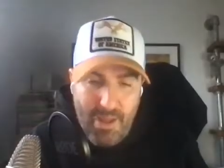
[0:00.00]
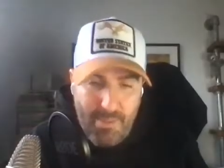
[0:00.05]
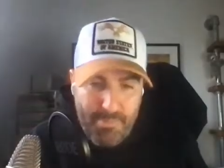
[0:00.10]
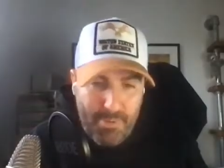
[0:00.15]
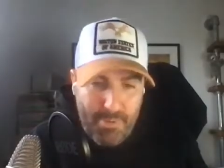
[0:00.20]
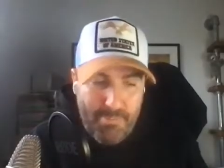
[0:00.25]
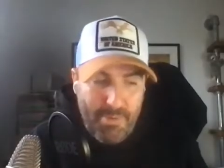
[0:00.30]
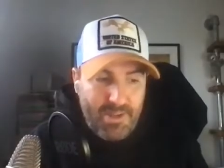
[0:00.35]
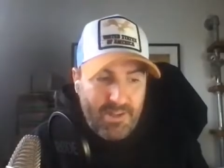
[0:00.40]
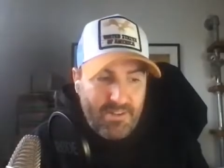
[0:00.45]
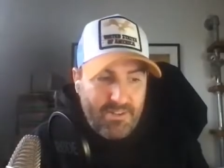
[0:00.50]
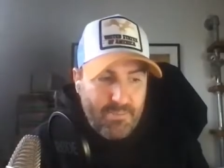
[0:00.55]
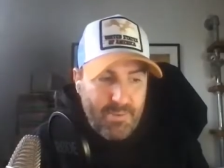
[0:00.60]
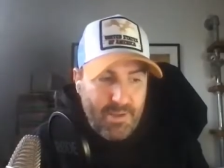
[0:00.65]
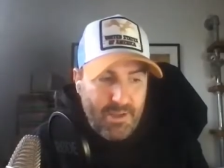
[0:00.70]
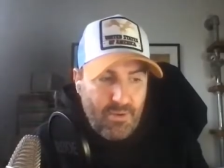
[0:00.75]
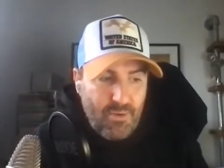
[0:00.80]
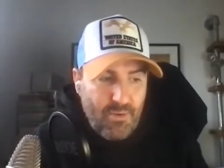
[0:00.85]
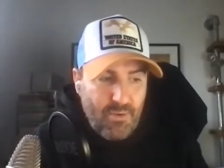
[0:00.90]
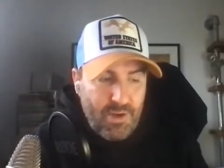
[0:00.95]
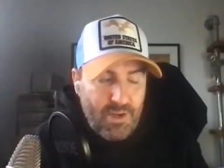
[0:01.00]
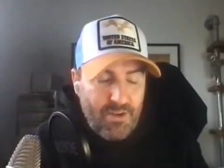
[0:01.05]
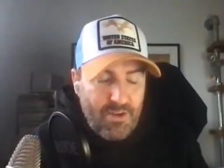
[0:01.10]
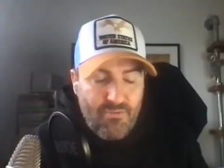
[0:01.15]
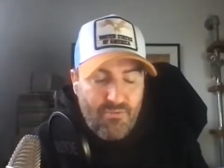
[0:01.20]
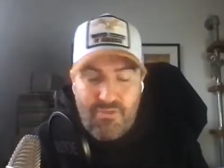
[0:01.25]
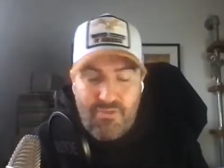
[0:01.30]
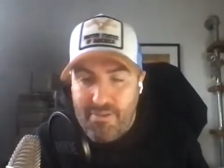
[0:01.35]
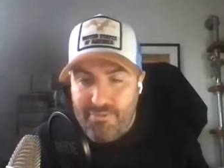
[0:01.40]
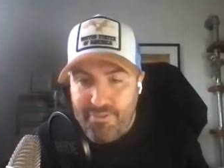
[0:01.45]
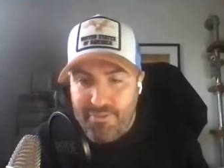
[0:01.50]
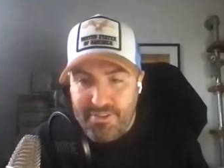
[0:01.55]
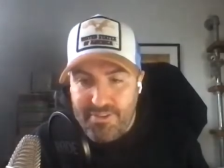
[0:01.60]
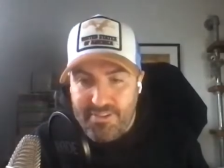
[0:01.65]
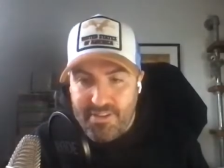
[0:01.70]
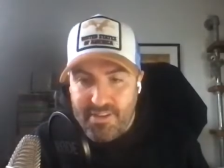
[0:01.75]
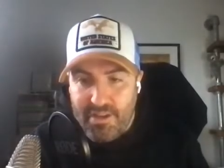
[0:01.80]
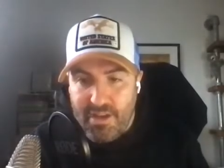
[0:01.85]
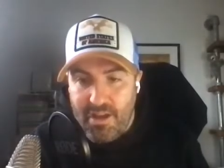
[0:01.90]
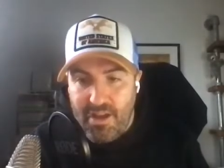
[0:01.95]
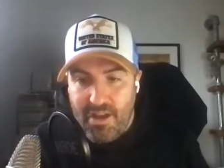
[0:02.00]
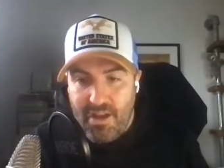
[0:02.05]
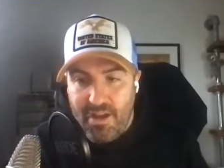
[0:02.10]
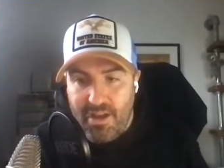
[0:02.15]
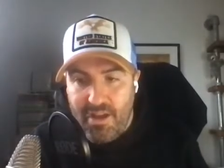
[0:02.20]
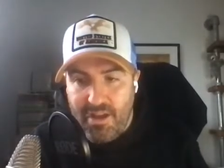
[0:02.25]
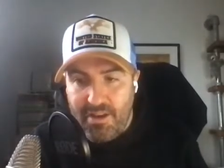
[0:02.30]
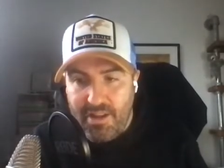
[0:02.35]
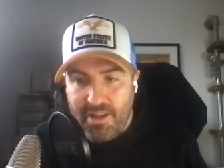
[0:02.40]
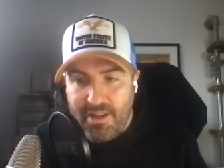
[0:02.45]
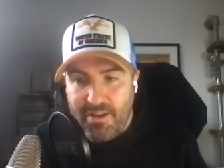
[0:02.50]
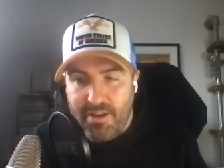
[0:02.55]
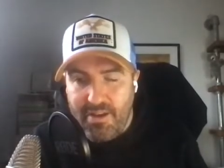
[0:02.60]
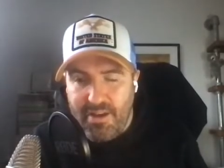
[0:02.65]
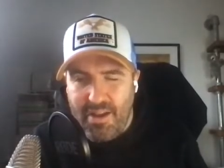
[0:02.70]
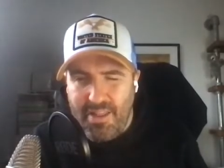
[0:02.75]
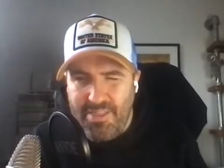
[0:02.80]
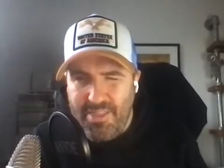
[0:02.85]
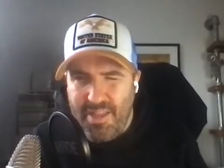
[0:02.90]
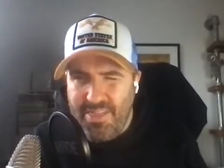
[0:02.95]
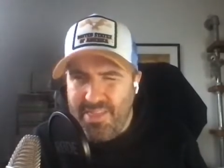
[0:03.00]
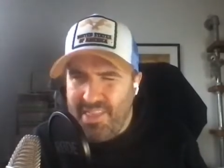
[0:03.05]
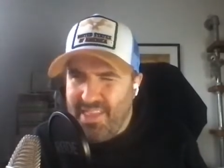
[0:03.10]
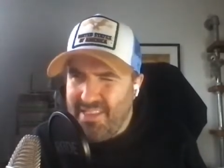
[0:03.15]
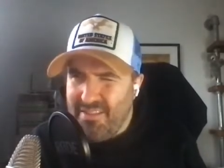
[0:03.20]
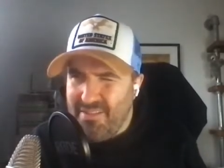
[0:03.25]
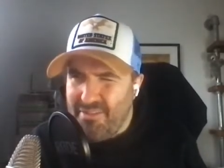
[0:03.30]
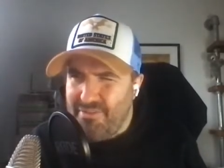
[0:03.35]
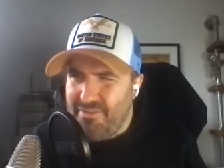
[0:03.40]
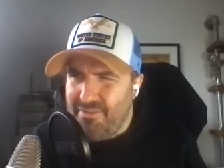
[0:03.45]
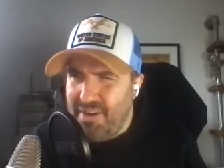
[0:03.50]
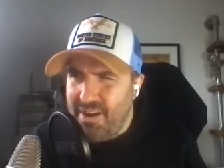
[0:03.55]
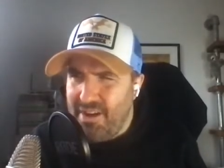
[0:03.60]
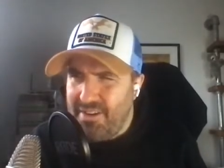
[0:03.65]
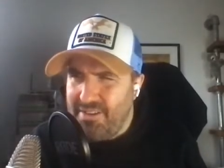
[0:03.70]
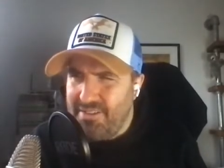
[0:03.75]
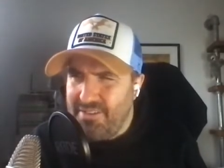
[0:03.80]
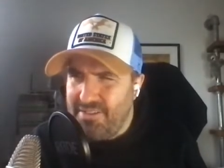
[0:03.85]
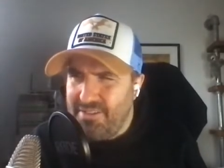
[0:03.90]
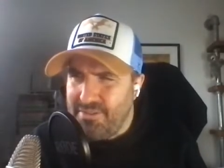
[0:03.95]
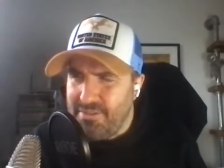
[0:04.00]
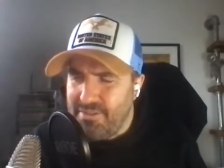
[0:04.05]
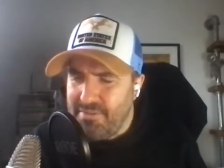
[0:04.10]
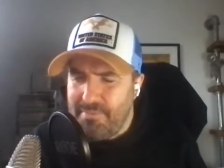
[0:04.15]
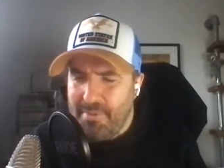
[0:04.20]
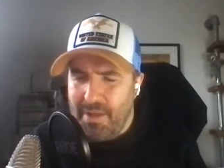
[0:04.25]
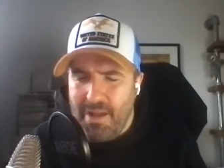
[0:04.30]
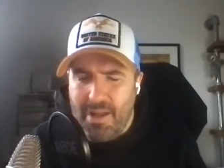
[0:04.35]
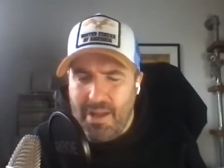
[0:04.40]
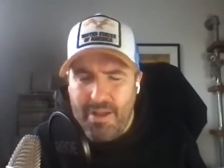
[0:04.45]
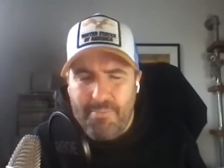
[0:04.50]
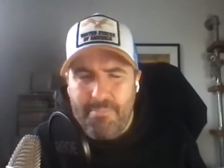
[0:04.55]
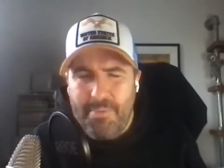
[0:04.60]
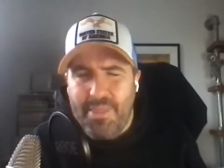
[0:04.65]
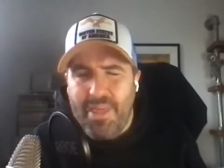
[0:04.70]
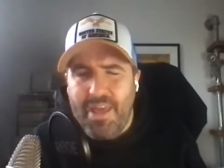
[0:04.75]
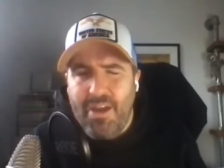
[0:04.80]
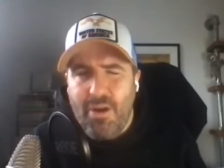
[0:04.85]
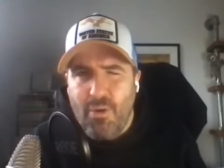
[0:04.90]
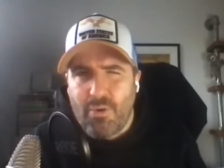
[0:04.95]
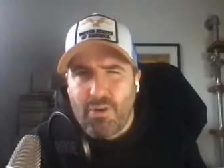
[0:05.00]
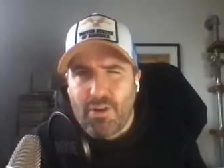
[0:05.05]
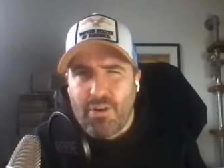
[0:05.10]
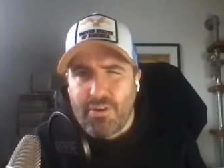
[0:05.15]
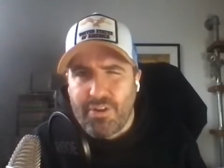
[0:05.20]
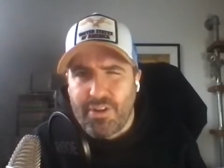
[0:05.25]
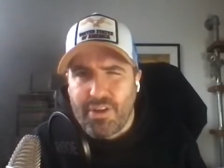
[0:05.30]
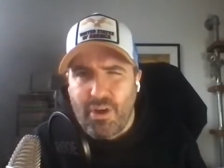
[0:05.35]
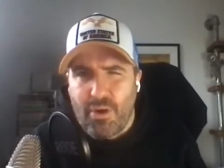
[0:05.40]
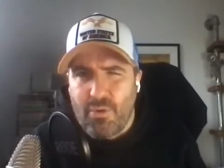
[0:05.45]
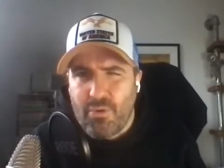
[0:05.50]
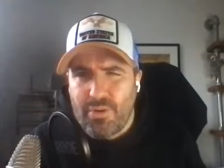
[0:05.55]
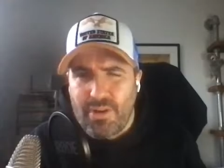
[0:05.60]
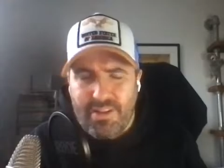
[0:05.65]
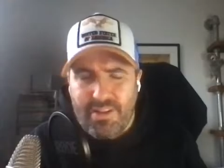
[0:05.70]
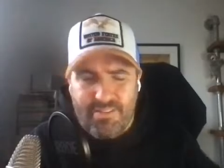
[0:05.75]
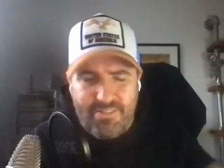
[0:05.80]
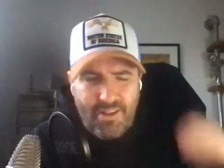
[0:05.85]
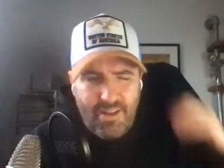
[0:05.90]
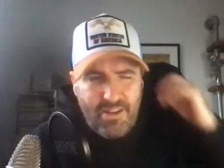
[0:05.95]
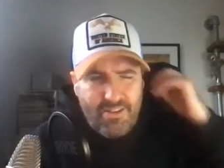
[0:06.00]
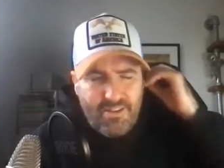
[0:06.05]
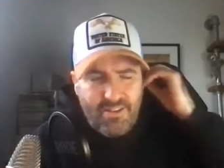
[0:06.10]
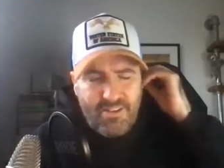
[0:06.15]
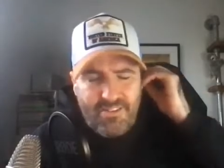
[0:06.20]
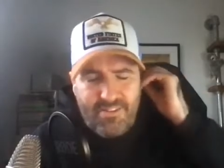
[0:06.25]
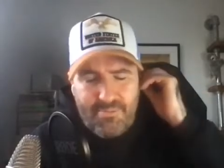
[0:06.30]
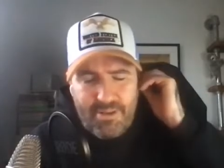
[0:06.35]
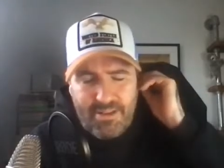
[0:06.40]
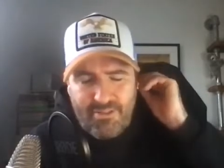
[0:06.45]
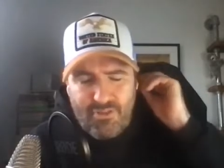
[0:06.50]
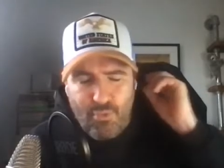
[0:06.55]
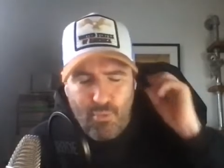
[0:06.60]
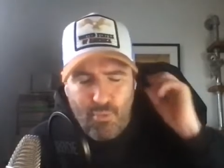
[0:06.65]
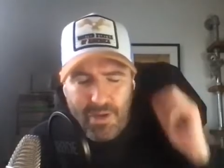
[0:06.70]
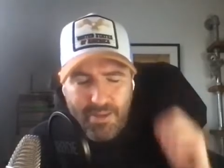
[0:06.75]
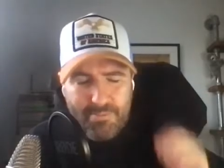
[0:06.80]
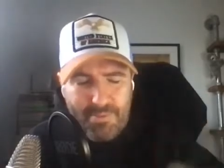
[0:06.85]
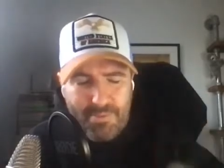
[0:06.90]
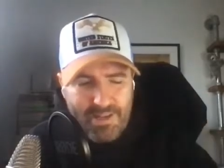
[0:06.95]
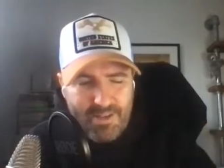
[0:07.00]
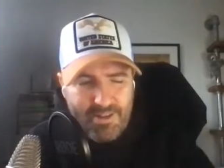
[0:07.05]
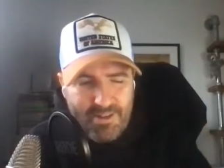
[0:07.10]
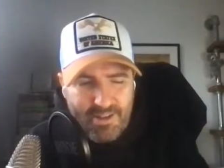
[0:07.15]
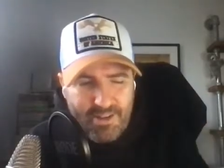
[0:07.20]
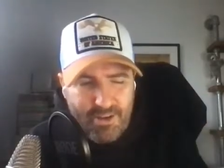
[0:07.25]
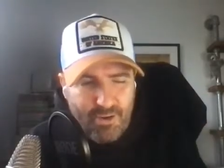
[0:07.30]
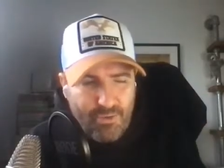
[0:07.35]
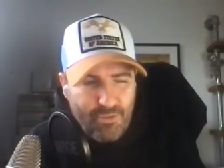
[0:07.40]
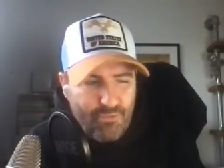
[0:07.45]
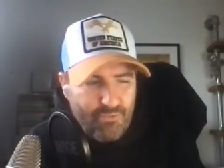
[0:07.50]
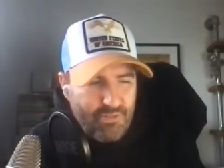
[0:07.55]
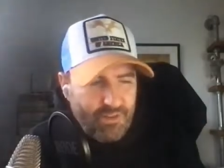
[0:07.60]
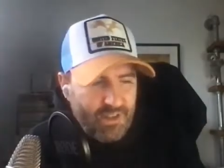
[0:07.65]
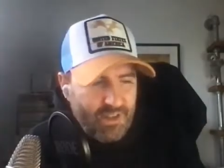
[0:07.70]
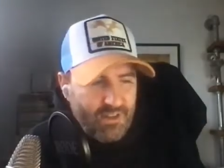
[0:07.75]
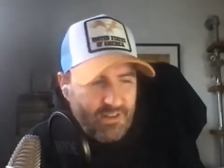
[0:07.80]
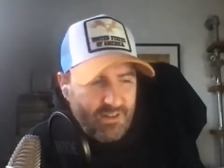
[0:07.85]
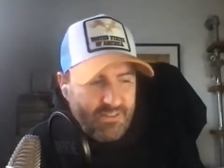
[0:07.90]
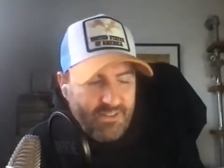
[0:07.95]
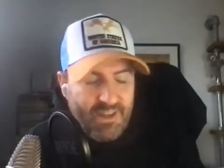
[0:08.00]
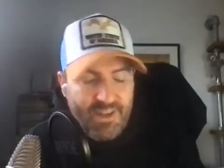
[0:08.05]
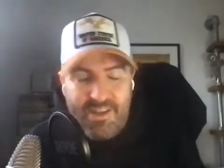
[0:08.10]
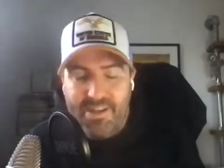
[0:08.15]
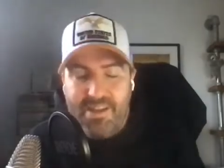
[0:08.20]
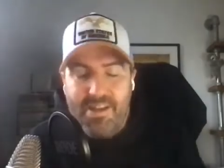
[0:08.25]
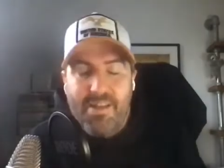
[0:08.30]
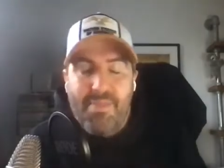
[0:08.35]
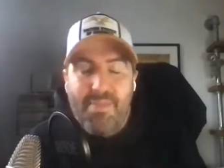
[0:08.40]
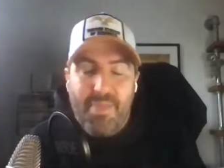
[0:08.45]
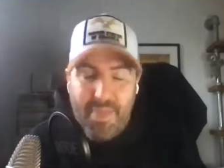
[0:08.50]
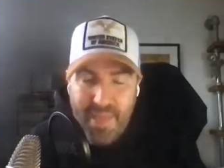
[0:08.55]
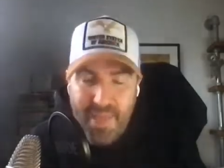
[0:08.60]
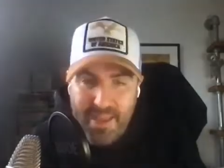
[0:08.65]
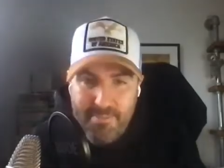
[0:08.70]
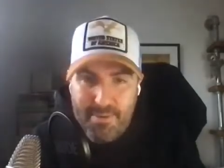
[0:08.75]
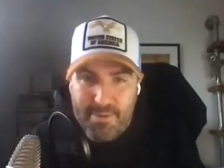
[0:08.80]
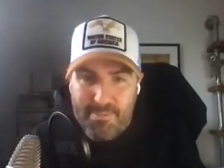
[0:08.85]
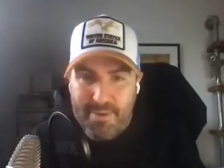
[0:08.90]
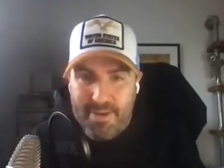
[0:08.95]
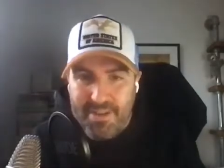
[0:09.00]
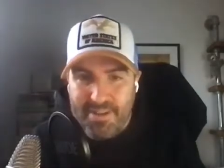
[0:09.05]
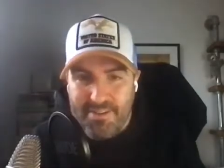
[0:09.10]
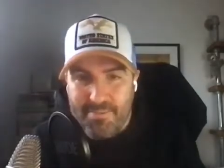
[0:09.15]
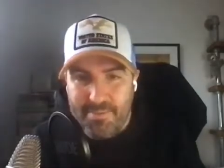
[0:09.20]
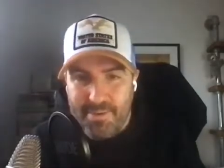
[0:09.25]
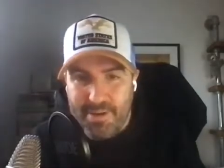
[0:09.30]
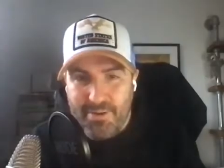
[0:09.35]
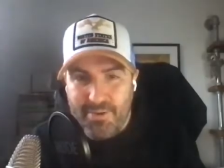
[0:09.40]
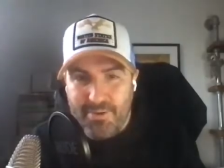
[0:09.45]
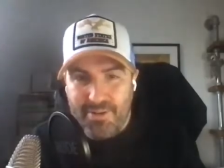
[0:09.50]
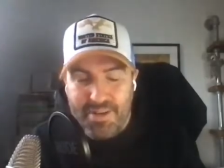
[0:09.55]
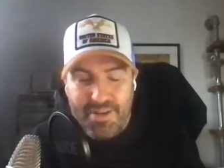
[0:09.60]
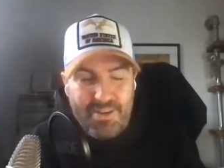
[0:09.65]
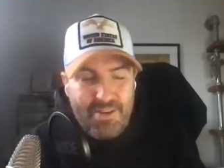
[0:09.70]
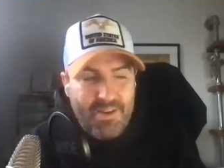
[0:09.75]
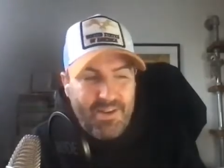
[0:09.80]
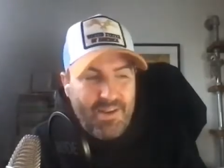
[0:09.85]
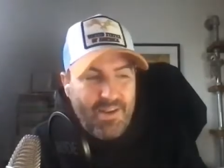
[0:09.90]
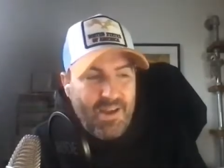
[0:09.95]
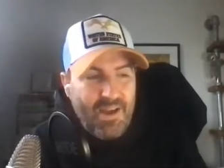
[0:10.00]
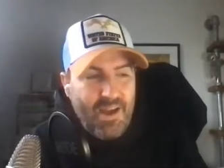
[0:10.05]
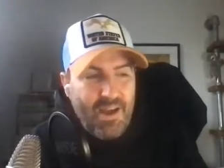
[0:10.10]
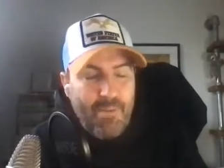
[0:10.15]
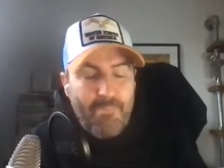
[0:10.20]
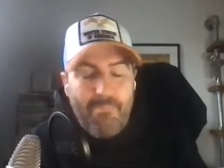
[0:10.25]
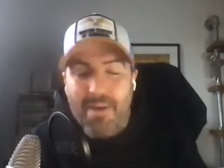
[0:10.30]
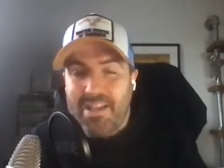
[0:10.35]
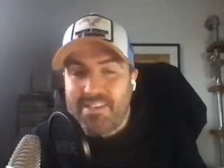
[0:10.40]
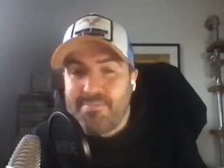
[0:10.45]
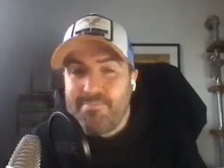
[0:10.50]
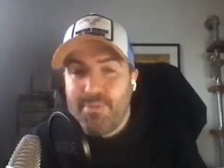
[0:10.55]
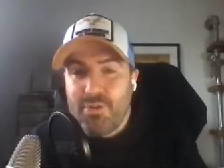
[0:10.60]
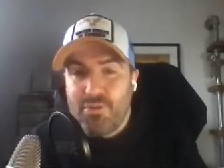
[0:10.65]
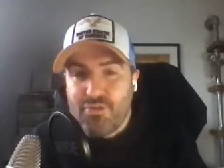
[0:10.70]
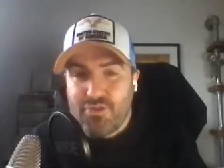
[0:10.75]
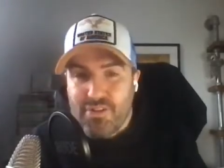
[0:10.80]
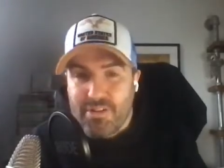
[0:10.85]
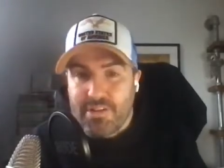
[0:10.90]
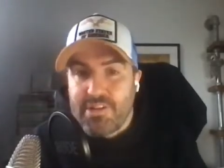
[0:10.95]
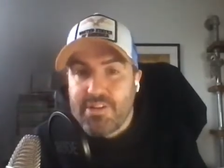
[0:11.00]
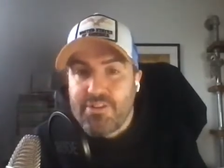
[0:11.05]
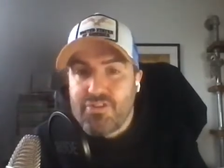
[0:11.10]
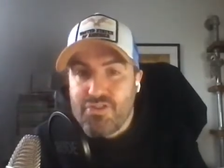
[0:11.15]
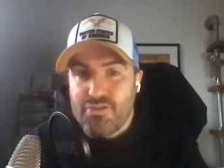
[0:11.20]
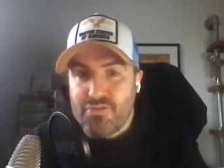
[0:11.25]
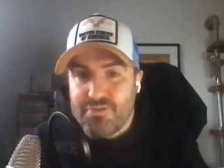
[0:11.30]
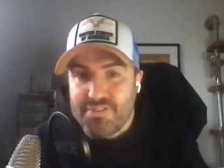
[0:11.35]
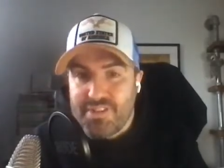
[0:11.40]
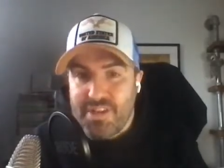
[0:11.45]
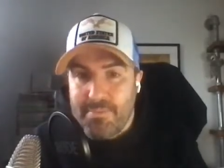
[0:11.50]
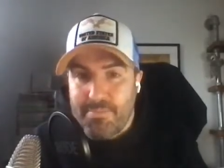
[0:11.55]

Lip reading: Square put money into Bitcoin. Ruffers, I think they're a fund, but they hold a lot of gold, something like 20 billion in gold or ridiculous. They put money into Bitcoin. Mass Mutual, an